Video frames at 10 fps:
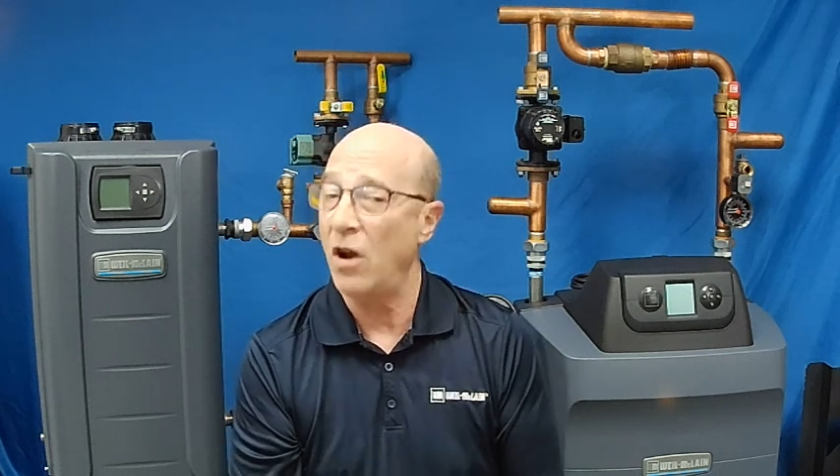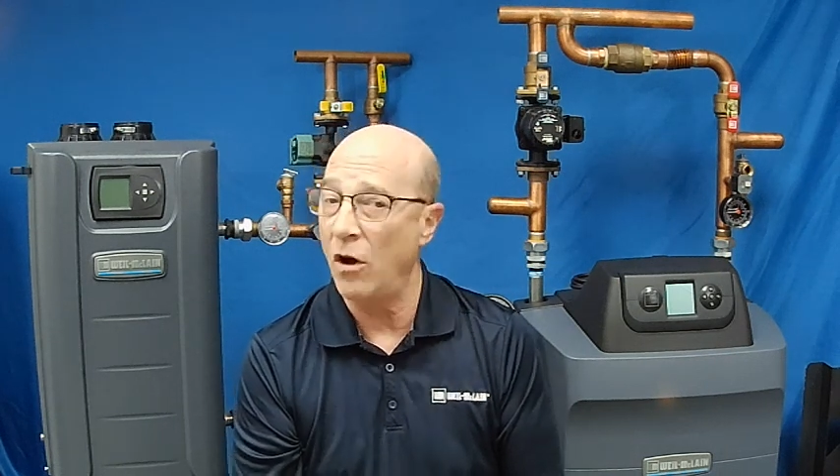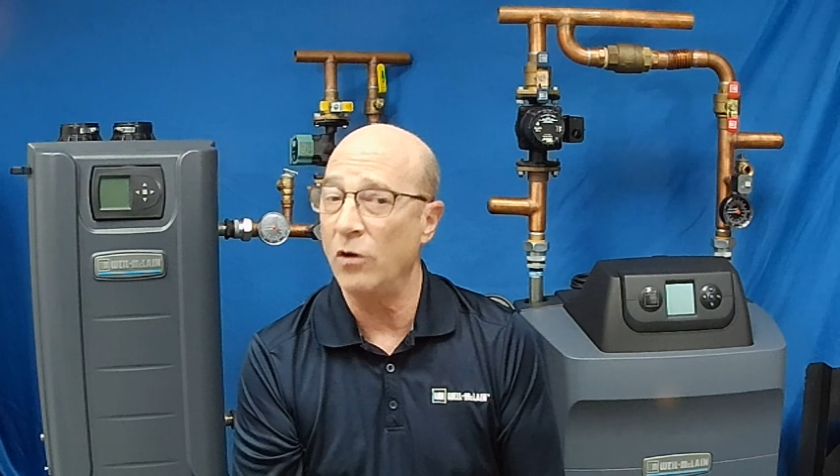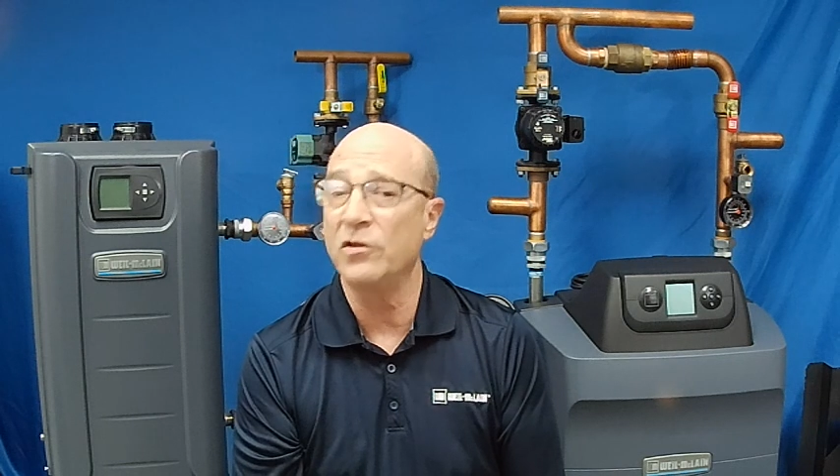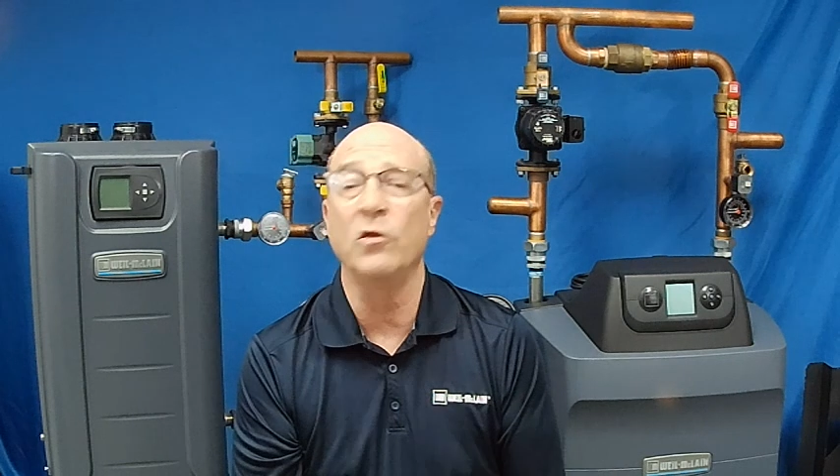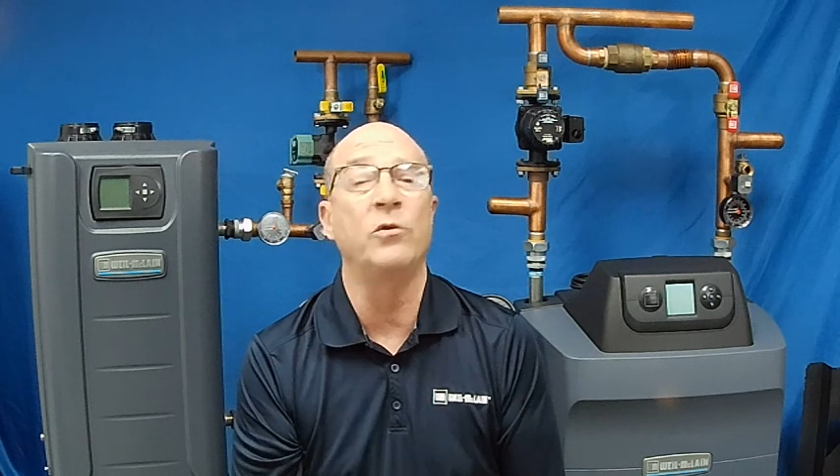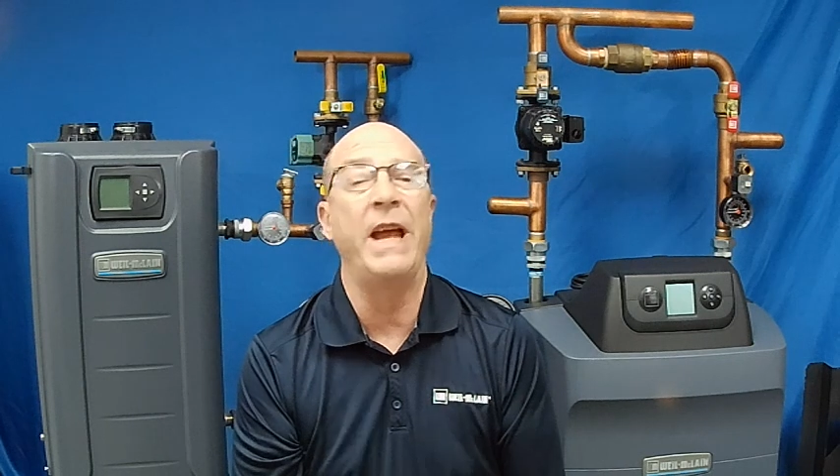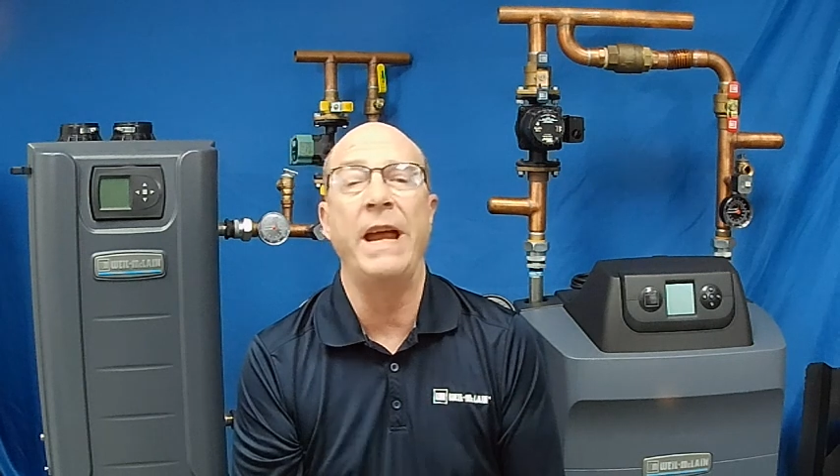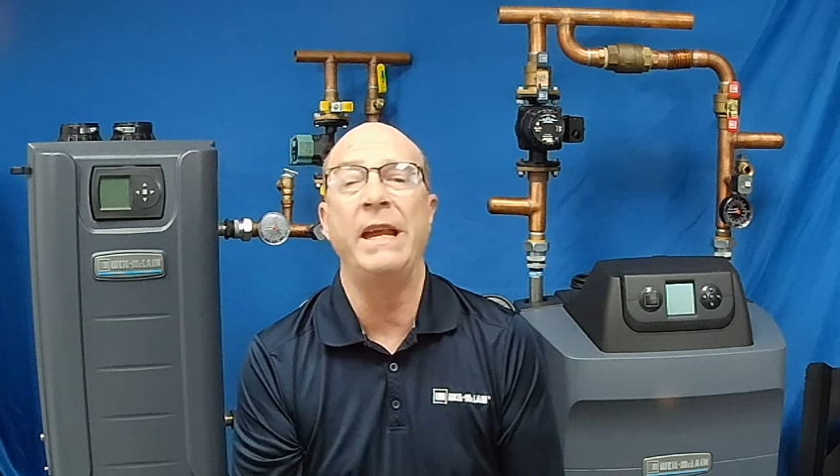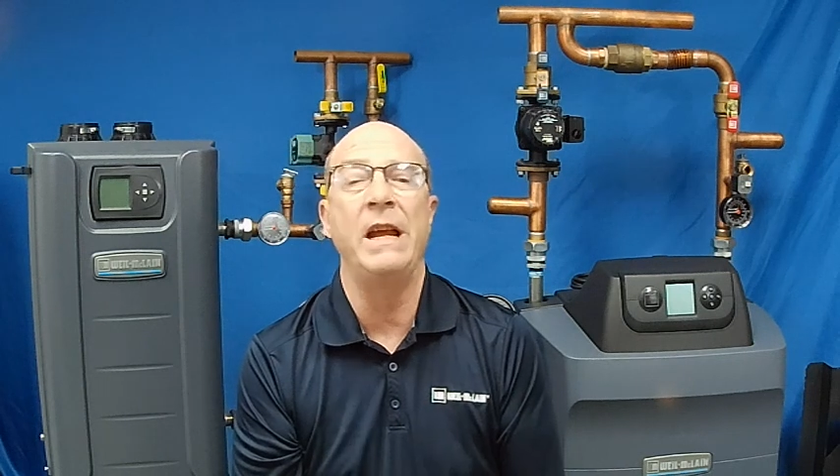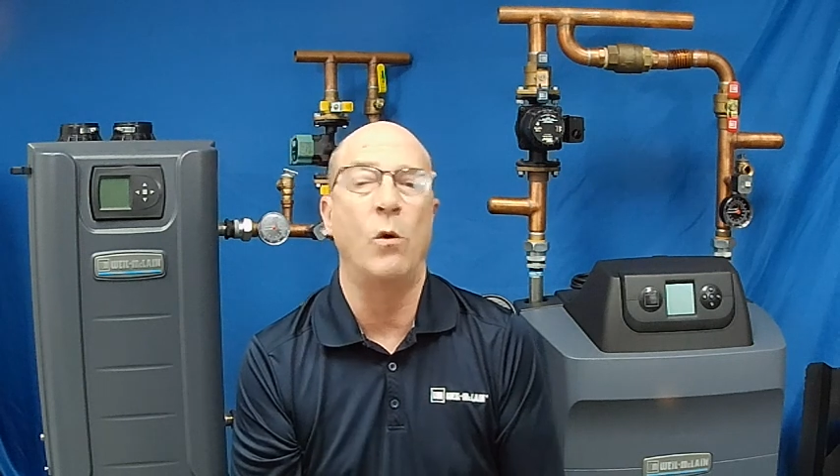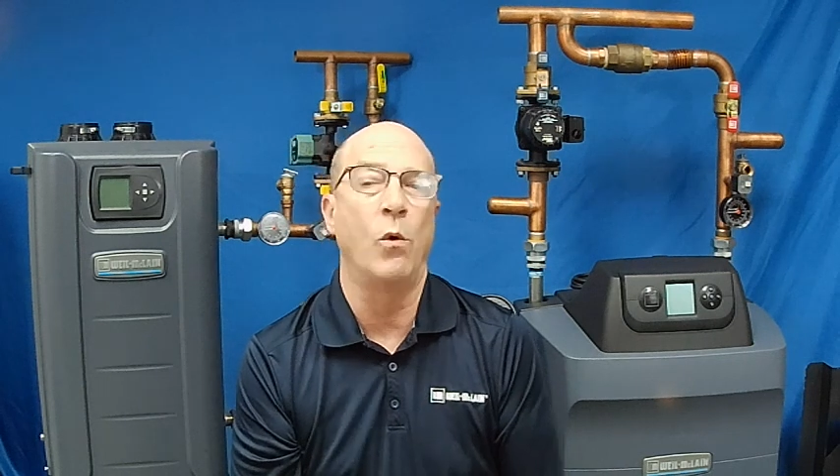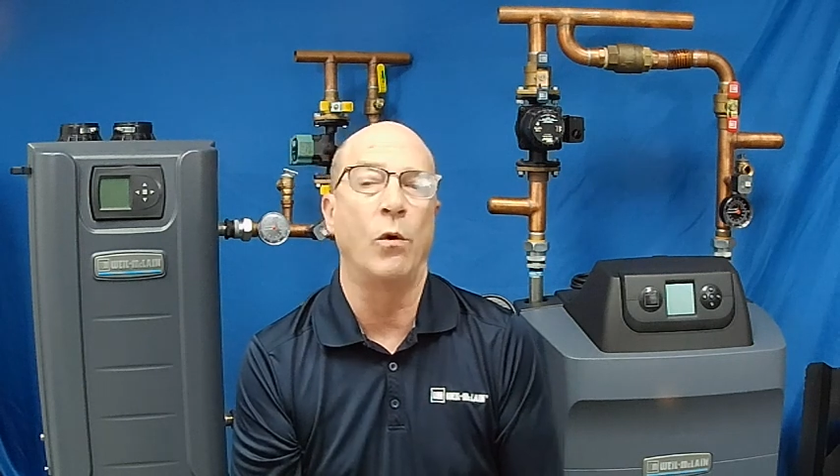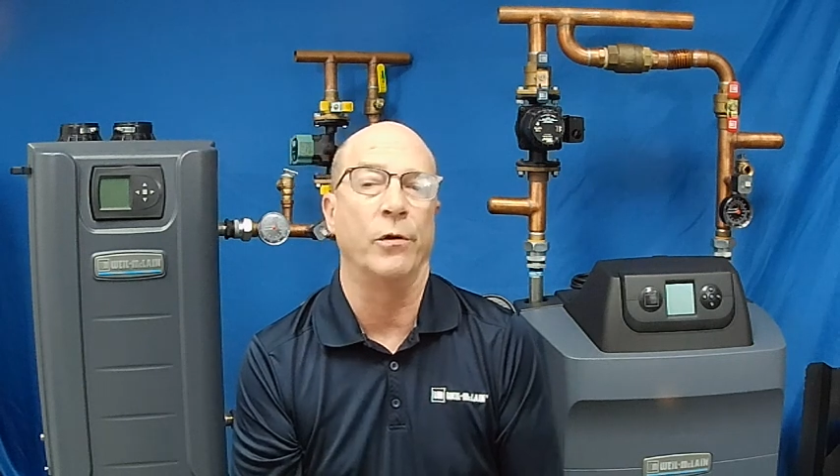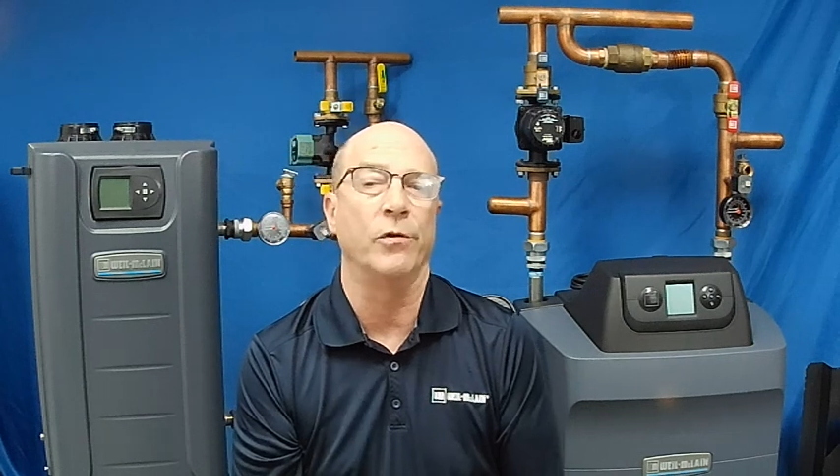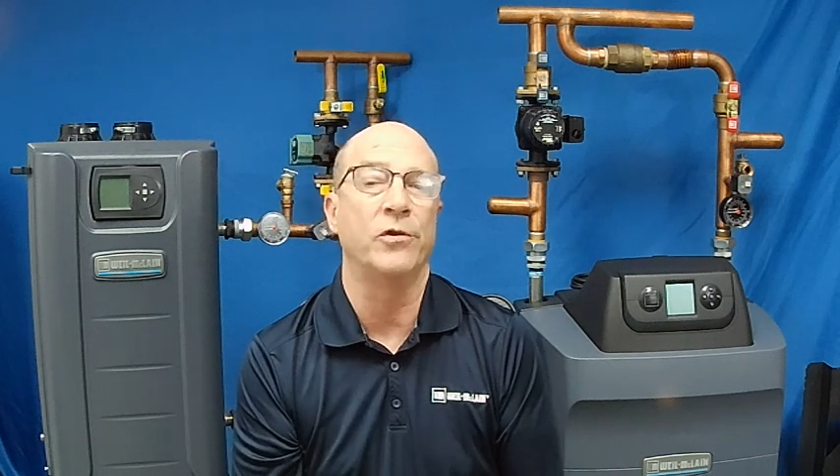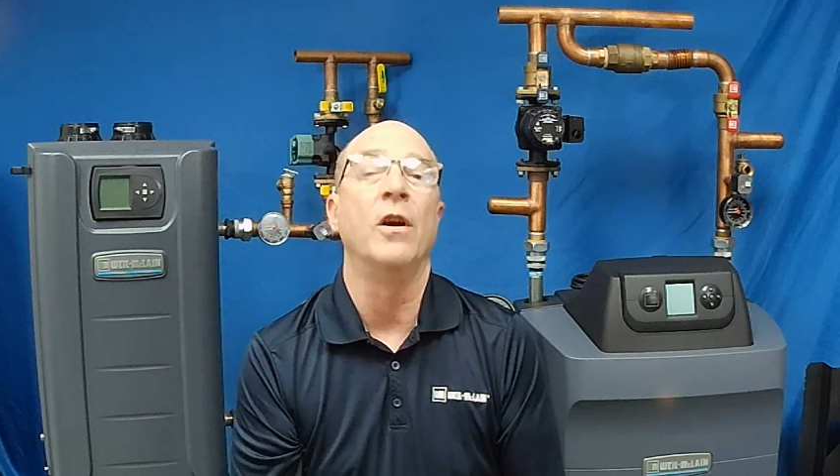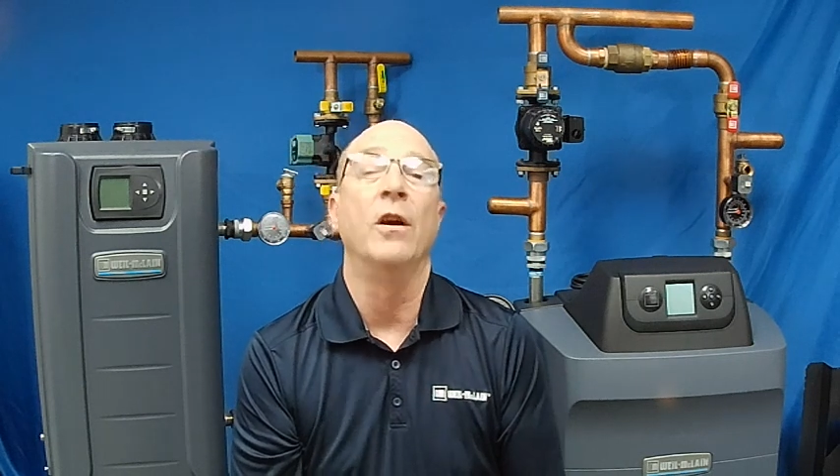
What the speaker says: also taking orders